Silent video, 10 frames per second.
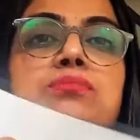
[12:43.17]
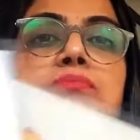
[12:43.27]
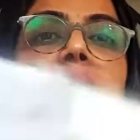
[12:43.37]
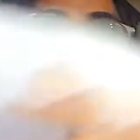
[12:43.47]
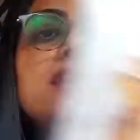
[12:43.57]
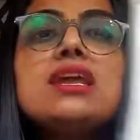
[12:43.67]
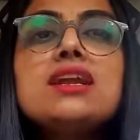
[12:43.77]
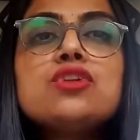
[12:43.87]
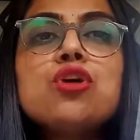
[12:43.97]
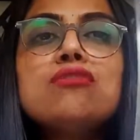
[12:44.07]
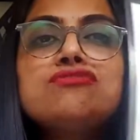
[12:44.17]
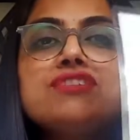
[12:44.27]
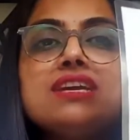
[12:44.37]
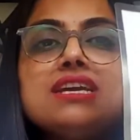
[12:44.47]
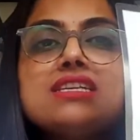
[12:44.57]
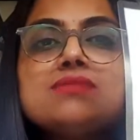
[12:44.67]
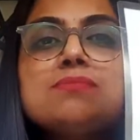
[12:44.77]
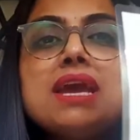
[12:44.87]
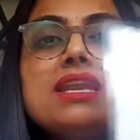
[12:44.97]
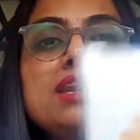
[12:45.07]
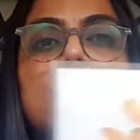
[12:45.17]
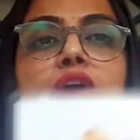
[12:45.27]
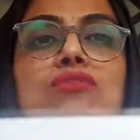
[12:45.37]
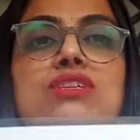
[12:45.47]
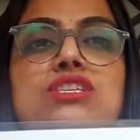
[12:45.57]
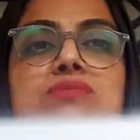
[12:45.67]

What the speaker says: many toffees, many. Now which is